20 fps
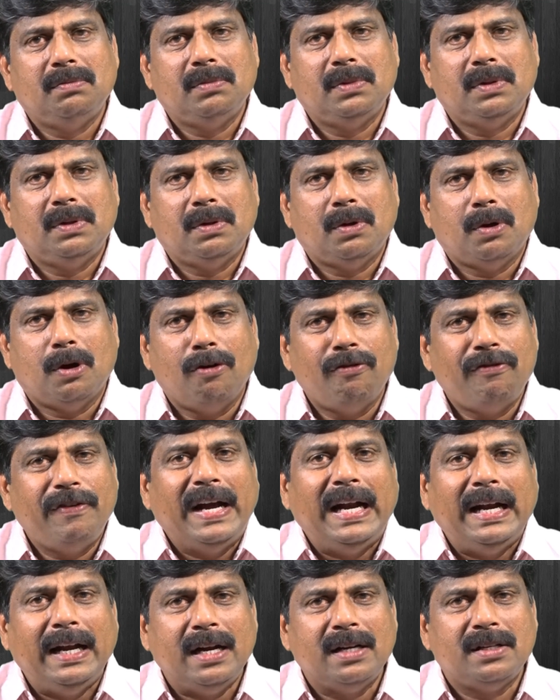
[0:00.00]

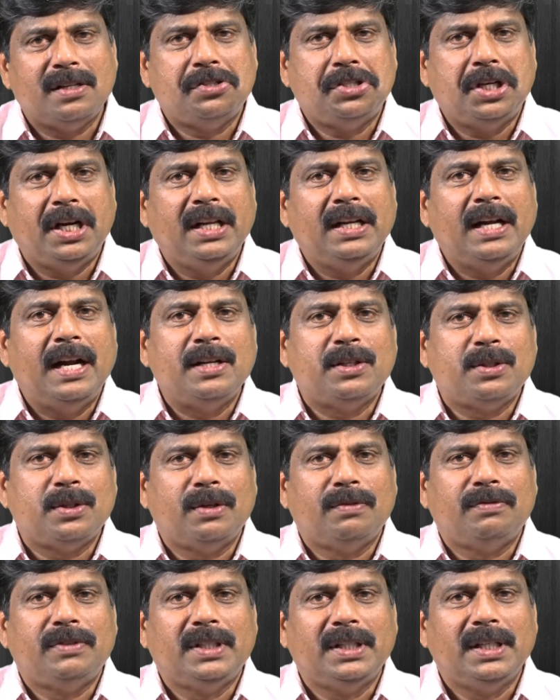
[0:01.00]
offhand answer, sudden answer
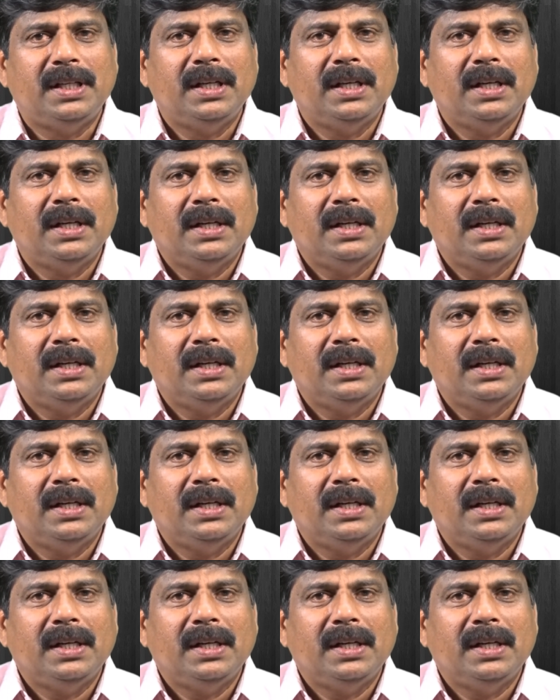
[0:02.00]
of the